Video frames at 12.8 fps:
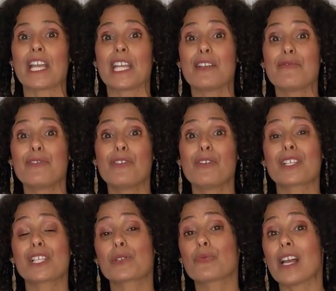if you are
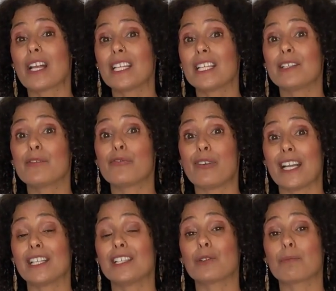struggling to
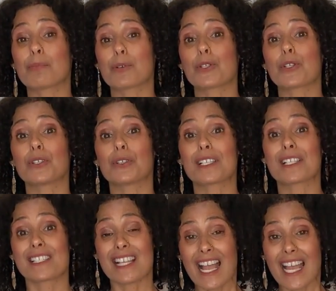find your personal
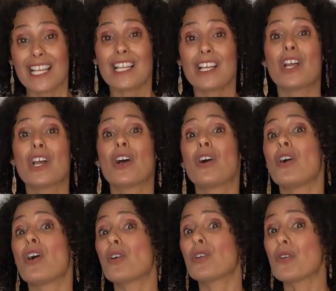style,
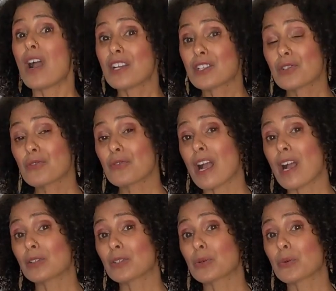or you're unsure
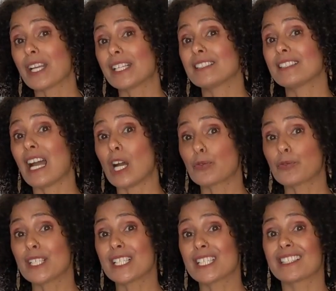how to create an
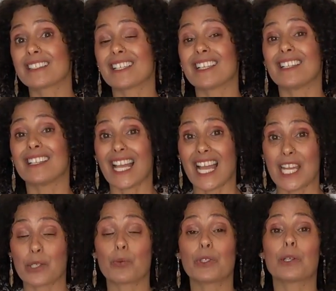outfit that
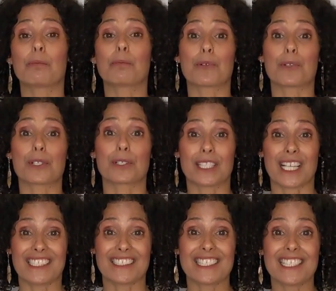aligns with your
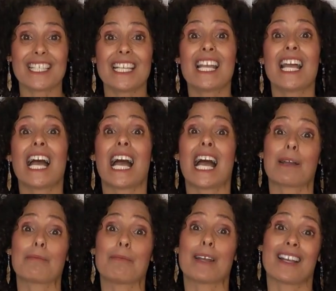personality,
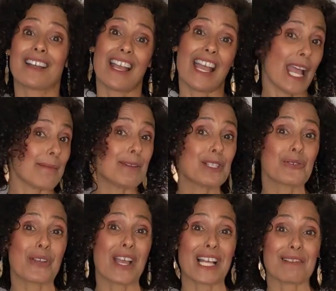I'm happy
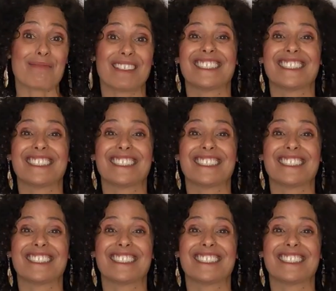to help.